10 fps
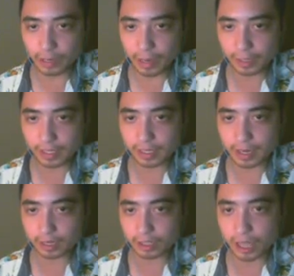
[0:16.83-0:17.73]
I'm like
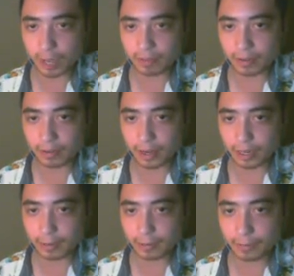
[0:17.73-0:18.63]
standing on top of it right
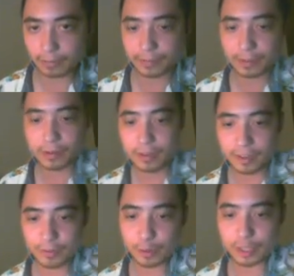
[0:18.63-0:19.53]
now.
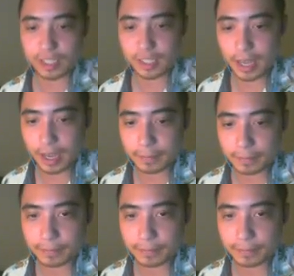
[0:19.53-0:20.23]
If you could see that.